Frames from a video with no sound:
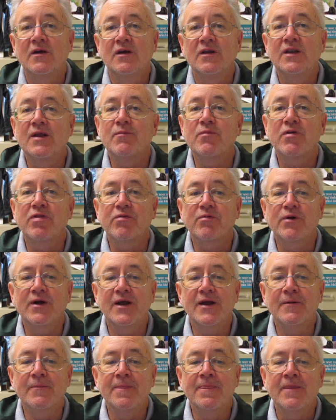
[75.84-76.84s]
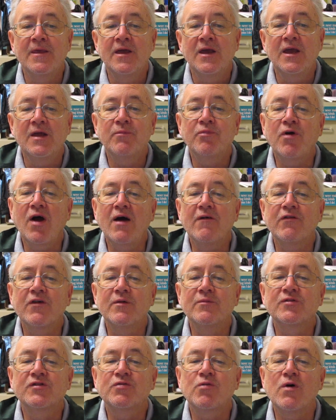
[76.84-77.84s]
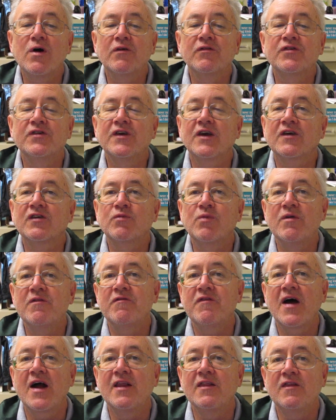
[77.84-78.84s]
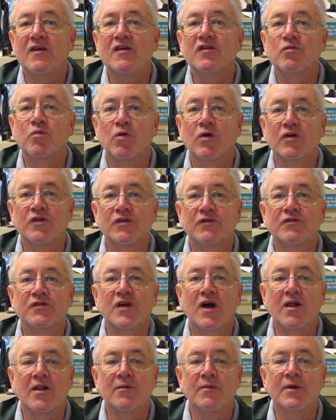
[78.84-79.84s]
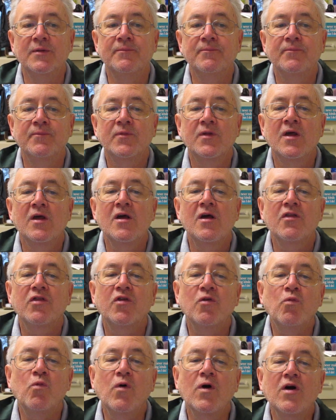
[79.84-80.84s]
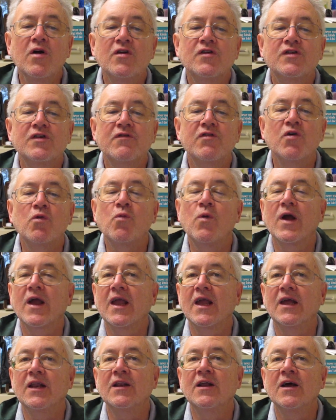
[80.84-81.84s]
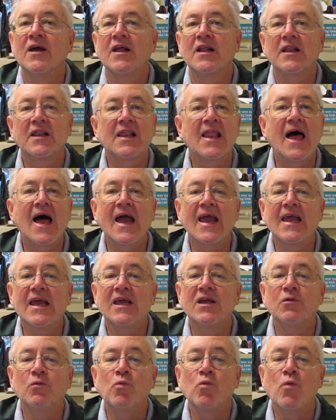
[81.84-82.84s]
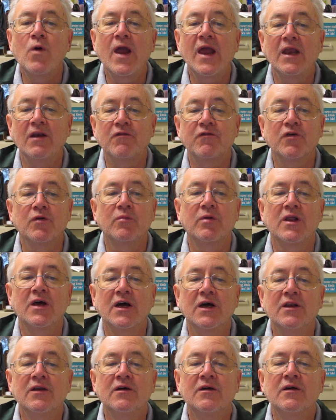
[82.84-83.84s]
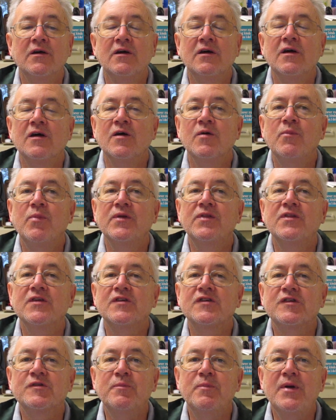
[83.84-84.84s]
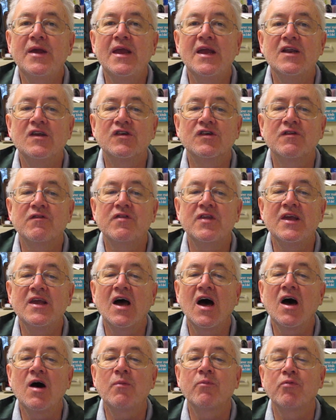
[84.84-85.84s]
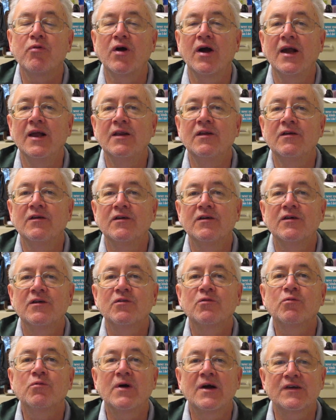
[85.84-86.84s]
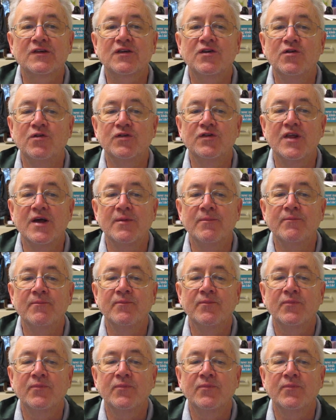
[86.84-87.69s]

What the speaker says: Number three, in Proverbs 12:6, we find these words of Solomon. "The words of the wicked lie in wait for blood, but the speech of the upright rescues them."